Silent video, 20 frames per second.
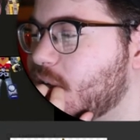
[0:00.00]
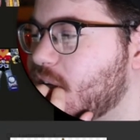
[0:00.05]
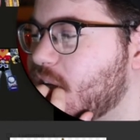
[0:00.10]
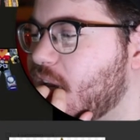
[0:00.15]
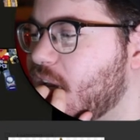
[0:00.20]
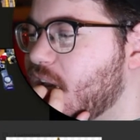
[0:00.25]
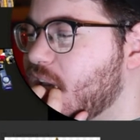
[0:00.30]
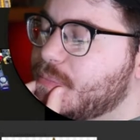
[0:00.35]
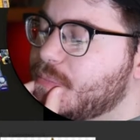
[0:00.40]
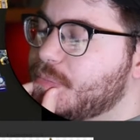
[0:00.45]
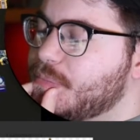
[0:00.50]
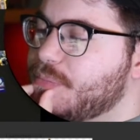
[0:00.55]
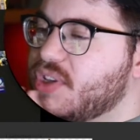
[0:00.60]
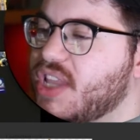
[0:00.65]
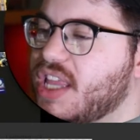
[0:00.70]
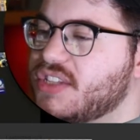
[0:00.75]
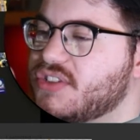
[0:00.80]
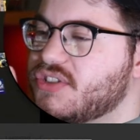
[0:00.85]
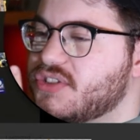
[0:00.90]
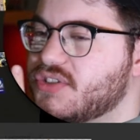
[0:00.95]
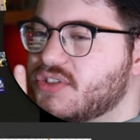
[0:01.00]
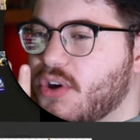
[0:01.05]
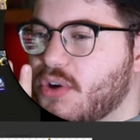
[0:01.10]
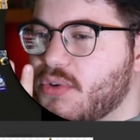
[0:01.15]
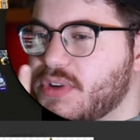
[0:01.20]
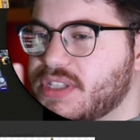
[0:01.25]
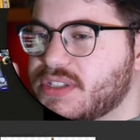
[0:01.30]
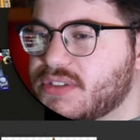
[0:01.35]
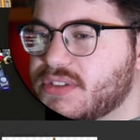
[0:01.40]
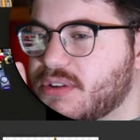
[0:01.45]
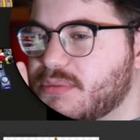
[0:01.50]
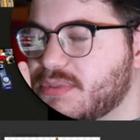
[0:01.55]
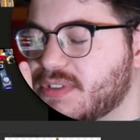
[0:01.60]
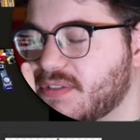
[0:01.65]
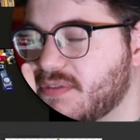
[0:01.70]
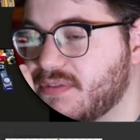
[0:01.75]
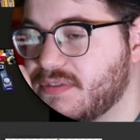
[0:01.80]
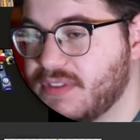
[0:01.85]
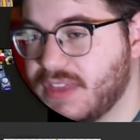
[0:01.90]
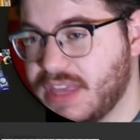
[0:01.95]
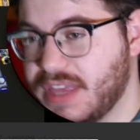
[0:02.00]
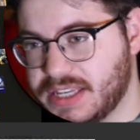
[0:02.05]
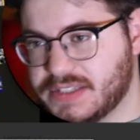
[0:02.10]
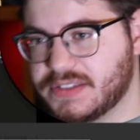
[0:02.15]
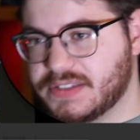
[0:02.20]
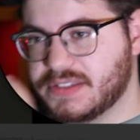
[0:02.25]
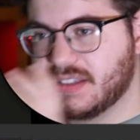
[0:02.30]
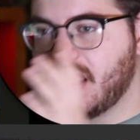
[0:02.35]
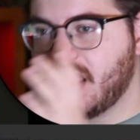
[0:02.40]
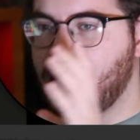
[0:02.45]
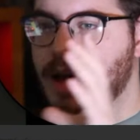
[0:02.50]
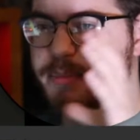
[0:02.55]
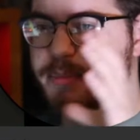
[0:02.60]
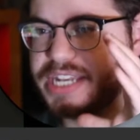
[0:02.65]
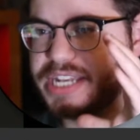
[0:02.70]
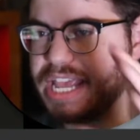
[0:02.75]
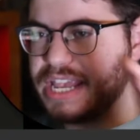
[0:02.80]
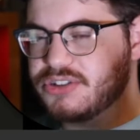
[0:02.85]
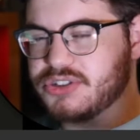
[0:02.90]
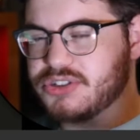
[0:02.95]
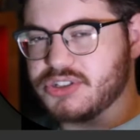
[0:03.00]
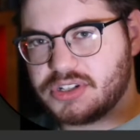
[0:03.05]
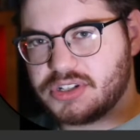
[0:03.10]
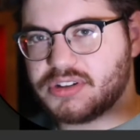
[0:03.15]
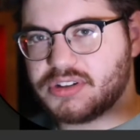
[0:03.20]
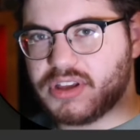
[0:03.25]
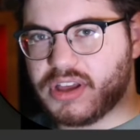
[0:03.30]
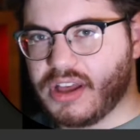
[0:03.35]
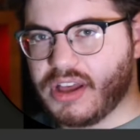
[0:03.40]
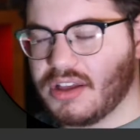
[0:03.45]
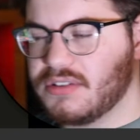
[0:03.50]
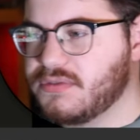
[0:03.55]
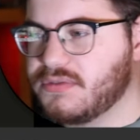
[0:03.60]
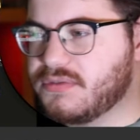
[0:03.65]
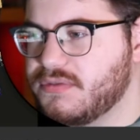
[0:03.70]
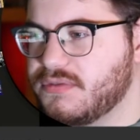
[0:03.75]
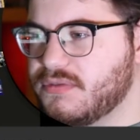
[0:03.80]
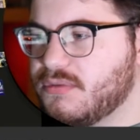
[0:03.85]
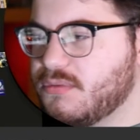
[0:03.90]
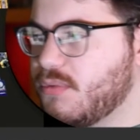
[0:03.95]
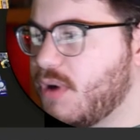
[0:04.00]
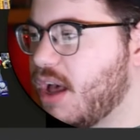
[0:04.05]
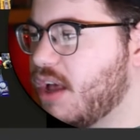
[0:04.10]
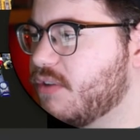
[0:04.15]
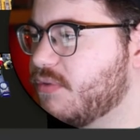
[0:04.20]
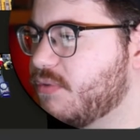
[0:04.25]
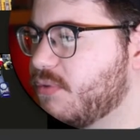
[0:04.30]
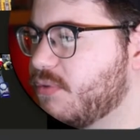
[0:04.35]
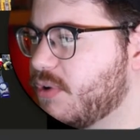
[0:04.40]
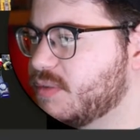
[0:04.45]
day. But let's just go in terms of this combination of Wild Force